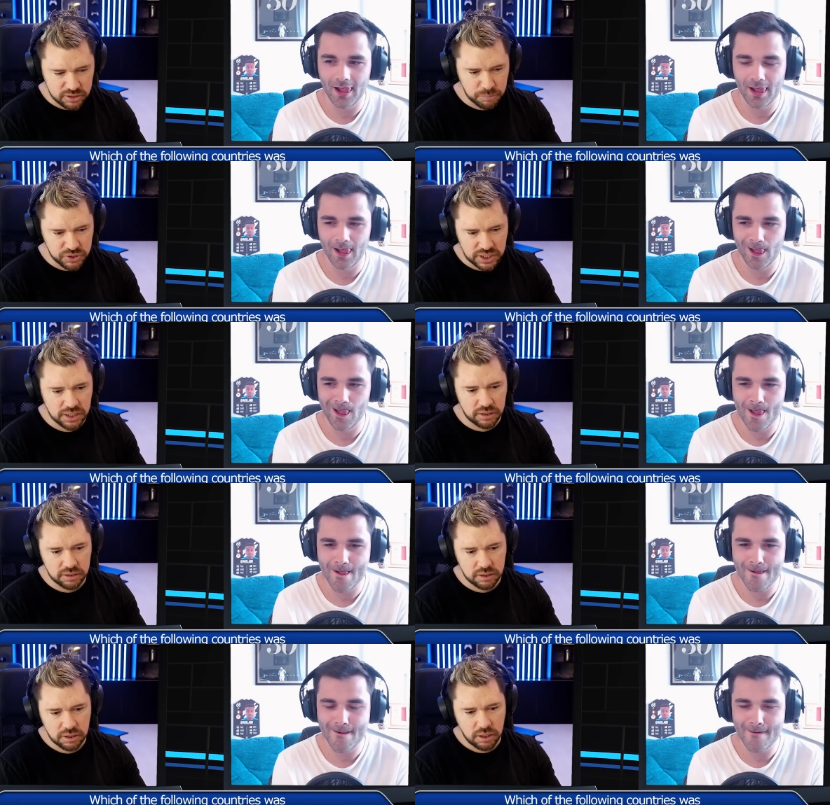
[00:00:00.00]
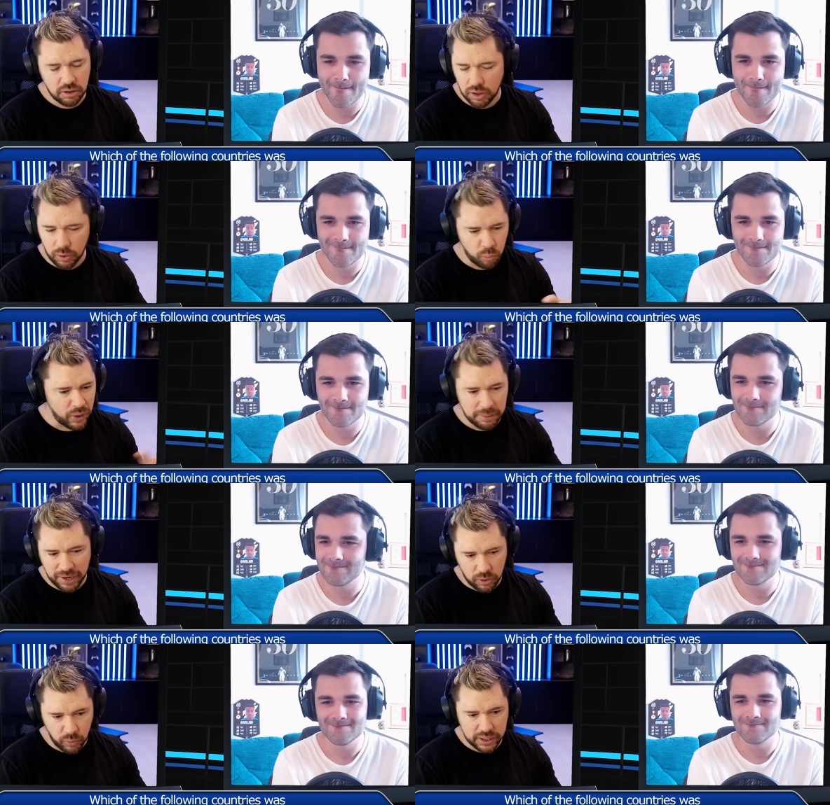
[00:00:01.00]
Speaker 1: Brazilian, like way
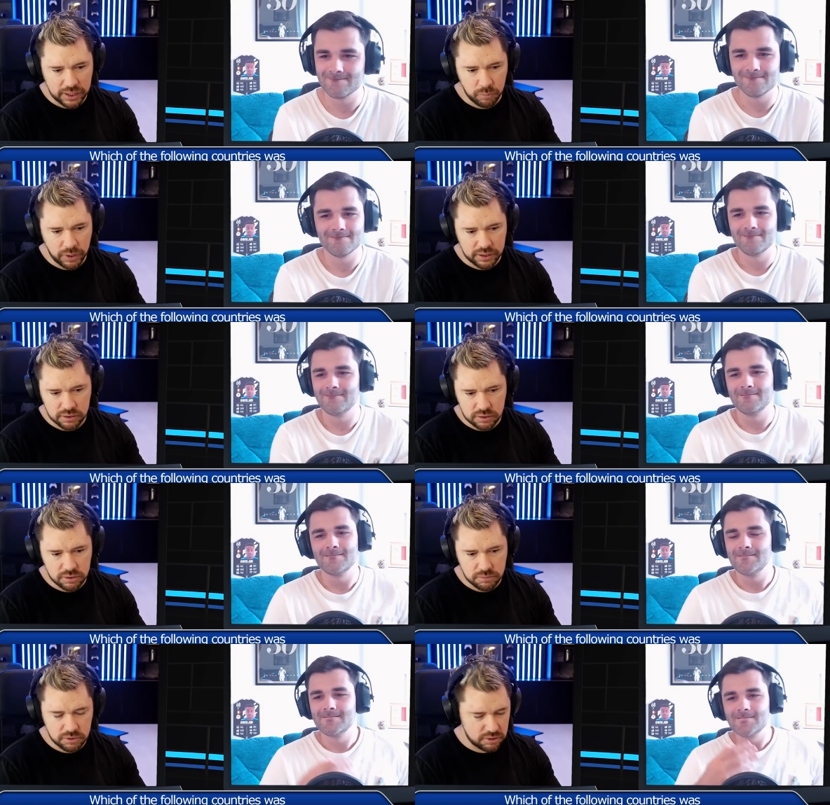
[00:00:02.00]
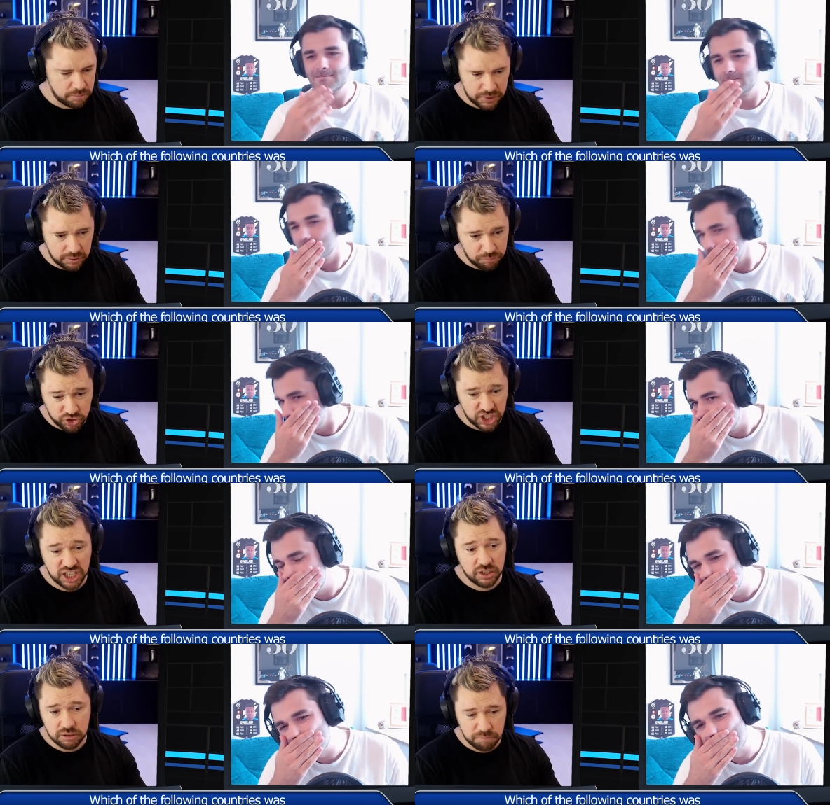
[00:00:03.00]
back when he went the
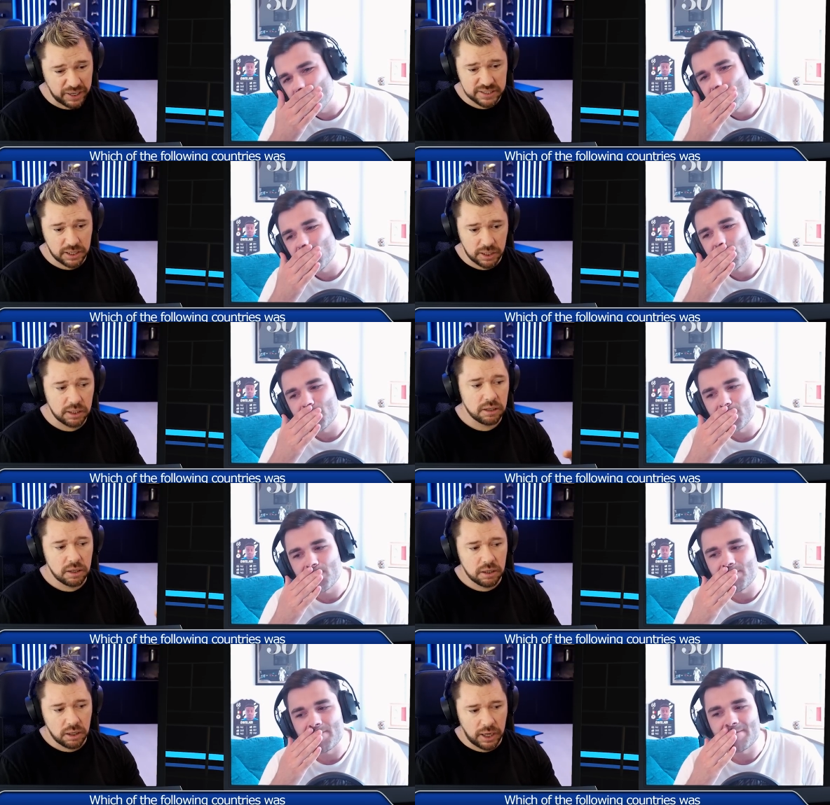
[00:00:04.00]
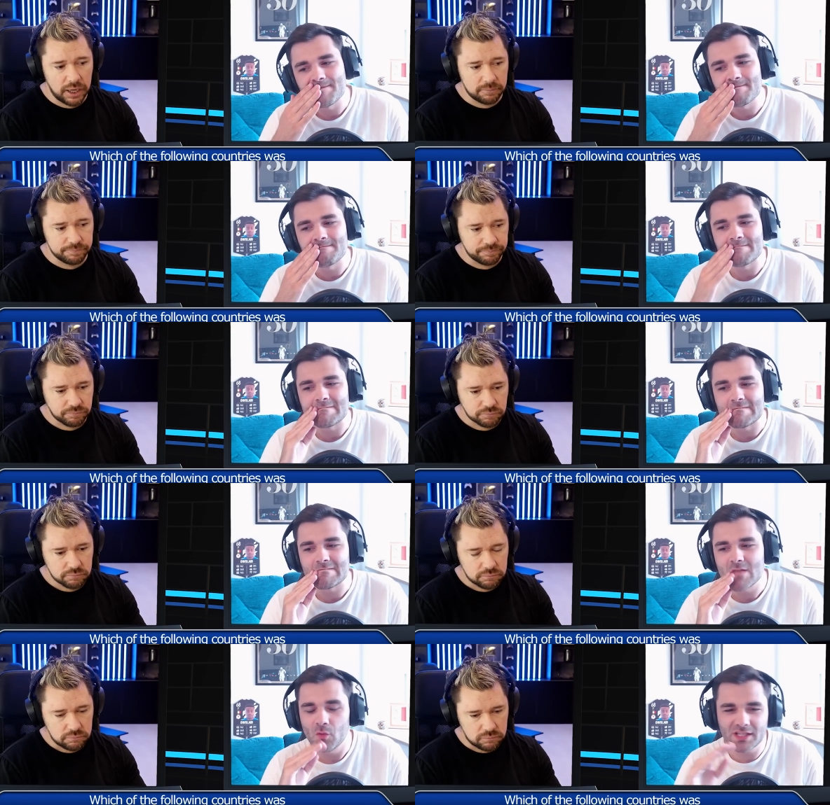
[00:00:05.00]
Brazilian, basically.
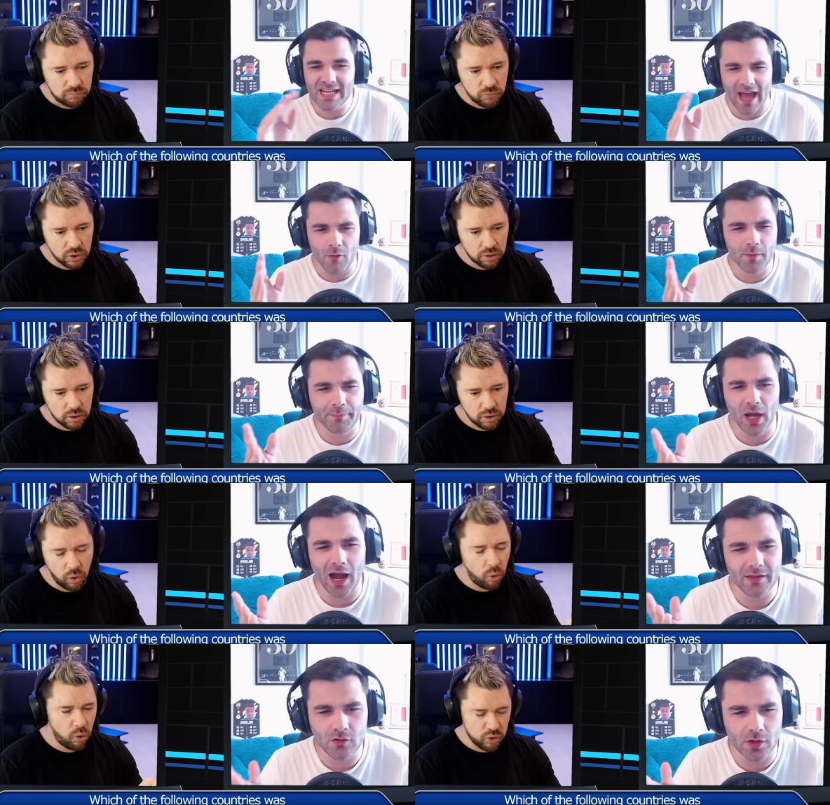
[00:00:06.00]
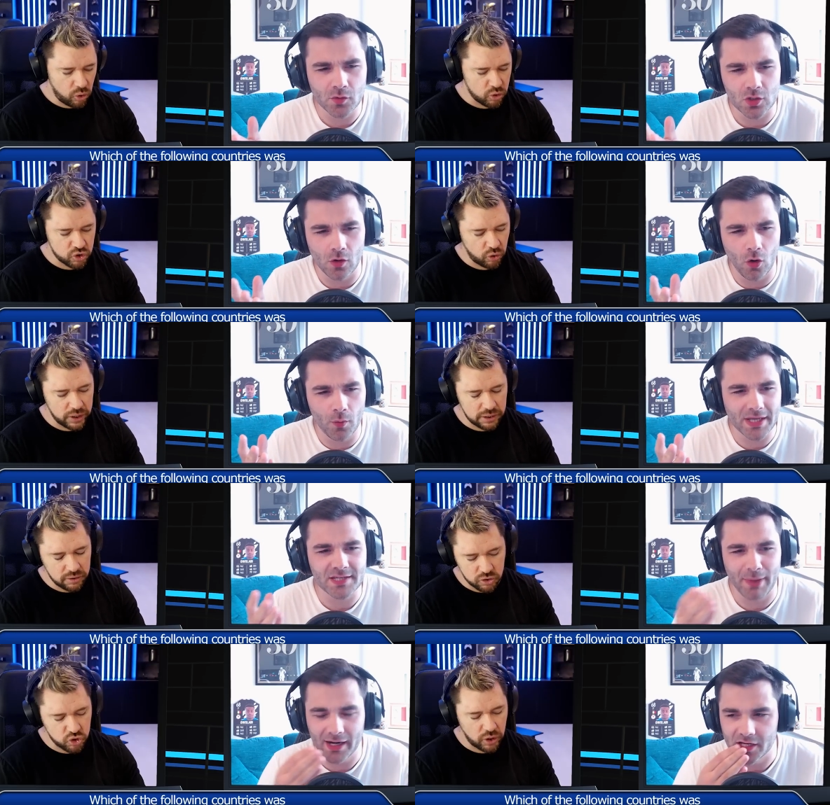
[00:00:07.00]
Was
Speaker 2: he? But
Speaker 1: I thought he was always
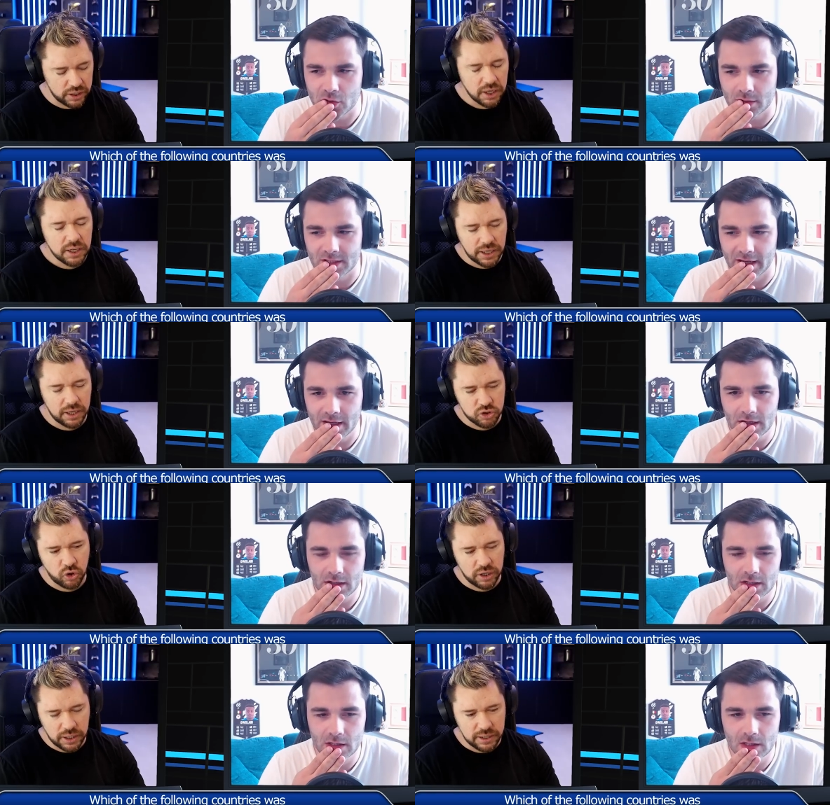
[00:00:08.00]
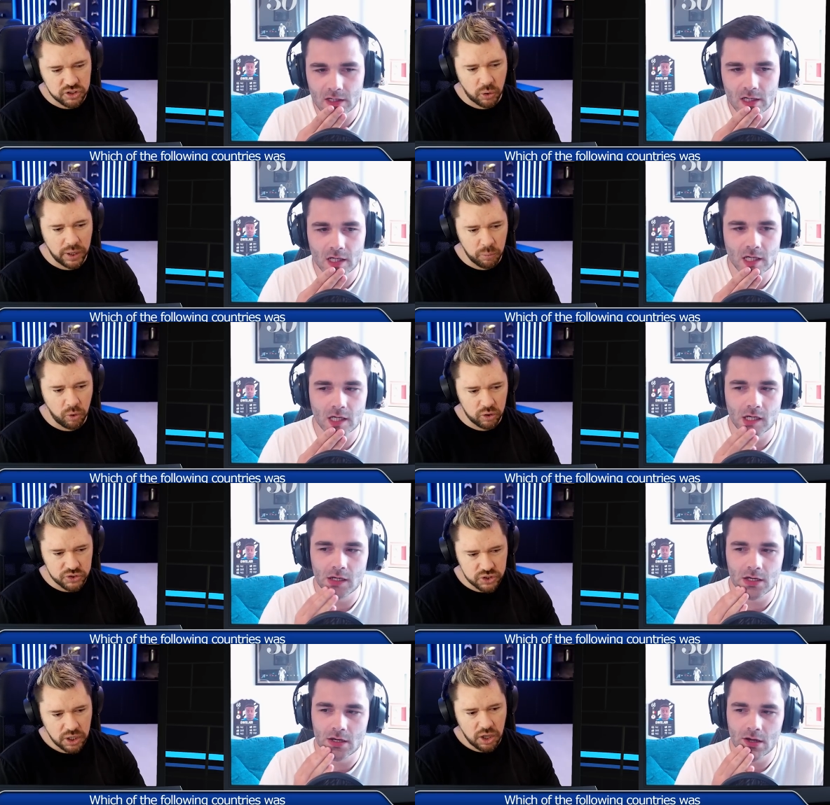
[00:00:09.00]
Spanish, wasn't he? Yeah, sorry. So it
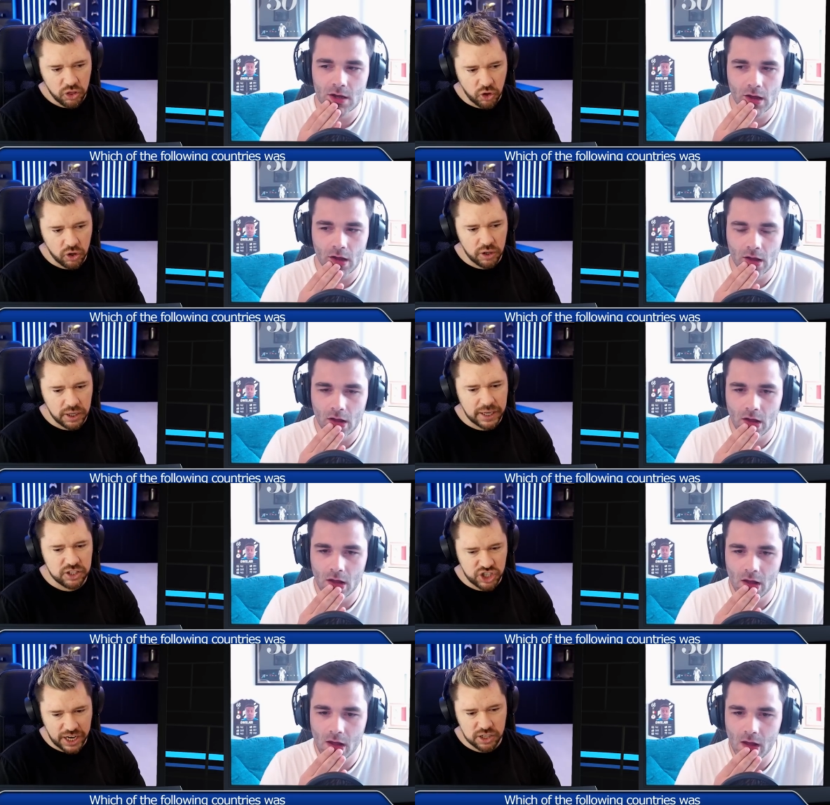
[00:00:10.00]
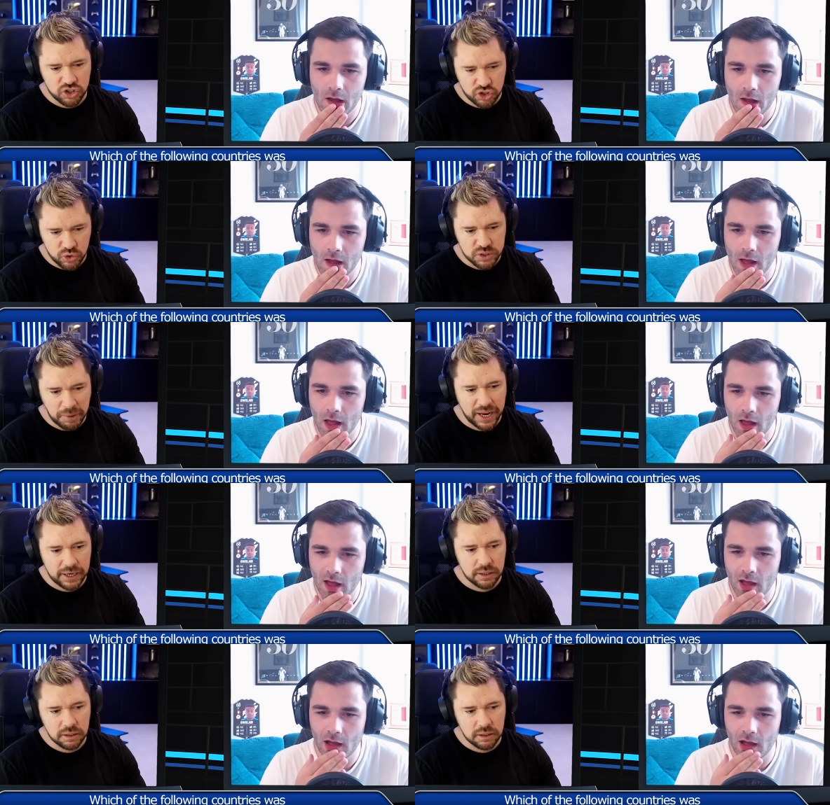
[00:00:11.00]
was that he changed to Spain.